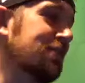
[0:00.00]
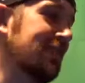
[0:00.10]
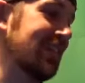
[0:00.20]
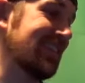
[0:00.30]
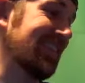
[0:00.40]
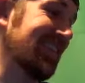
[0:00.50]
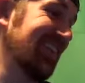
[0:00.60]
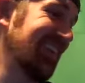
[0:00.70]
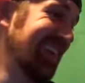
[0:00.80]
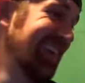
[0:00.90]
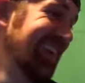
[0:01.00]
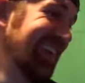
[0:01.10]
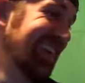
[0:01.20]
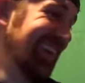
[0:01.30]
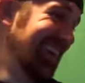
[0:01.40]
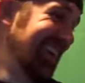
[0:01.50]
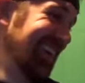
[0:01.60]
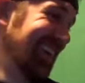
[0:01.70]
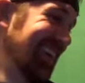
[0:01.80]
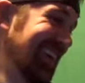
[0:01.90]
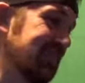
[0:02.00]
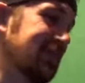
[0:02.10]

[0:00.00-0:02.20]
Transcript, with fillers: on that sucker. Some what? Some